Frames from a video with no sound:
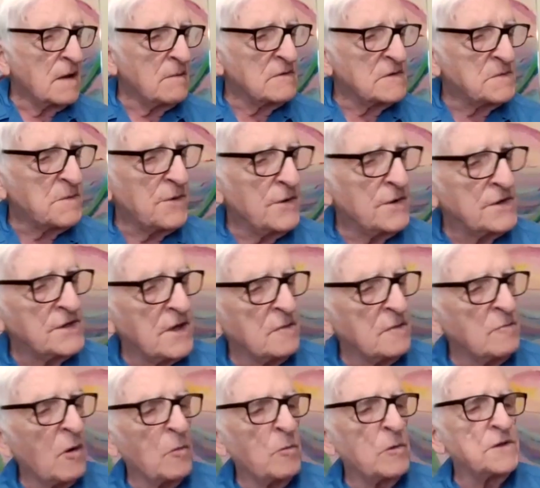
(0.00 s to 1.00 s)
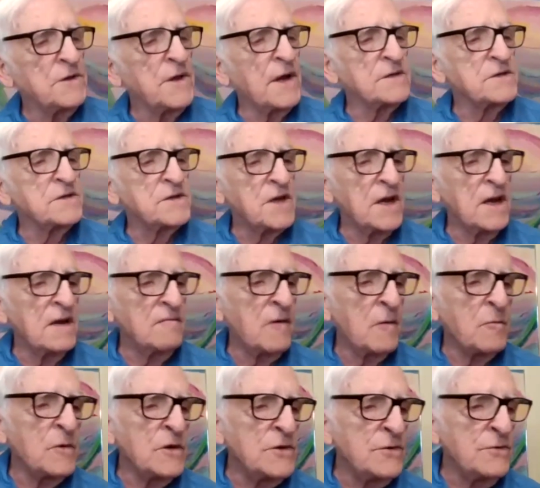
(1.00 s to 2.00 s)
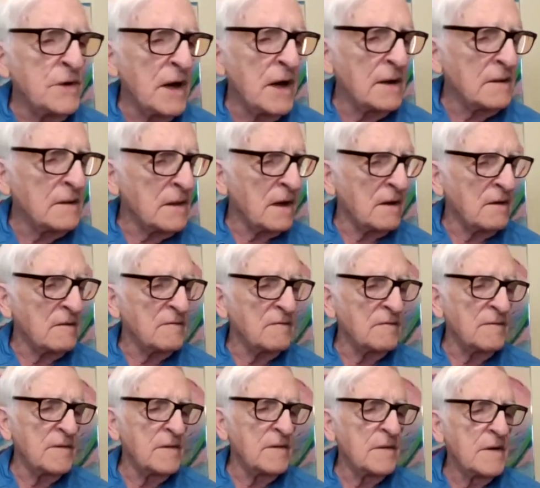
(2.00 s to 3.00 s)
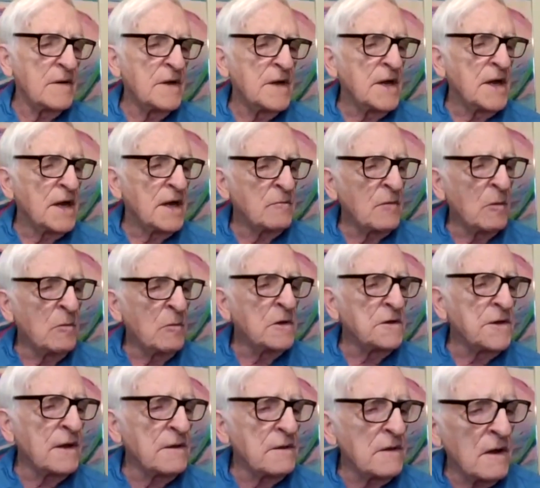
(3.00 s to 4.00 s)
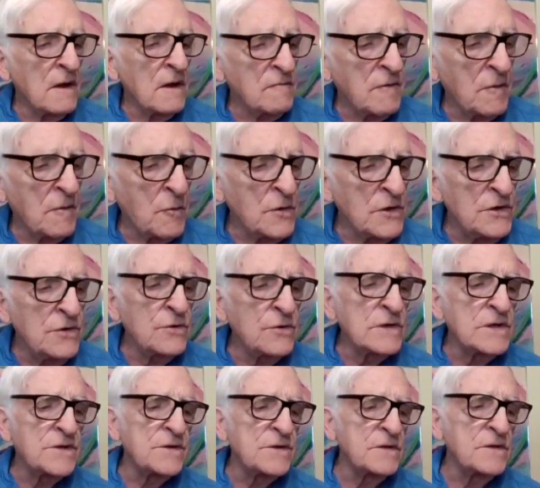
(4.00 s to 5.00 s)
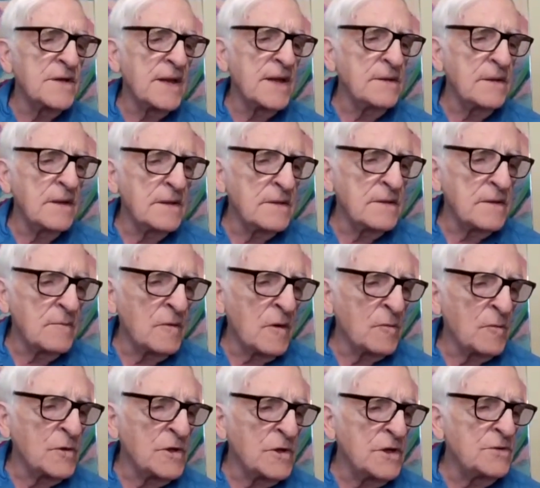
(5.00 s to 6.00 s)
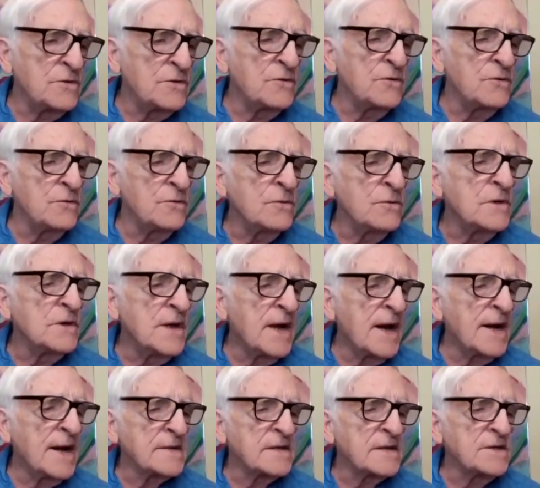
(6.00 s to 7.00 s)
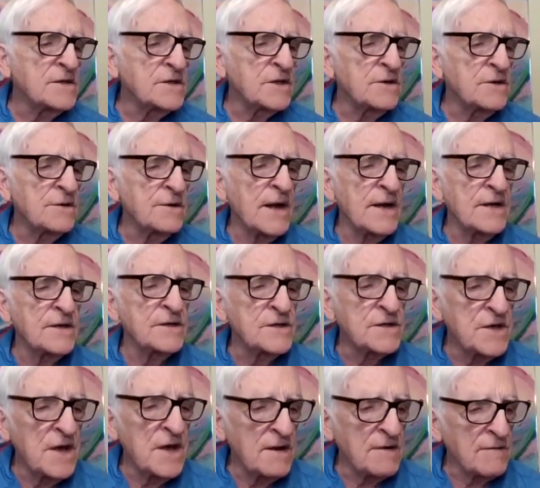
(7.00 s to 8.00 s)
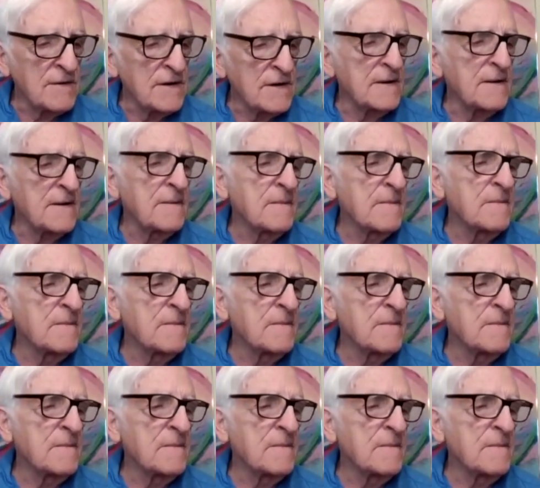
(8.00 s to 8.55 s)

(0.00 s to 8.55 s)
Thomas Berry said, "We will not save what we do not love. and we will not love what we do not consider as sacred.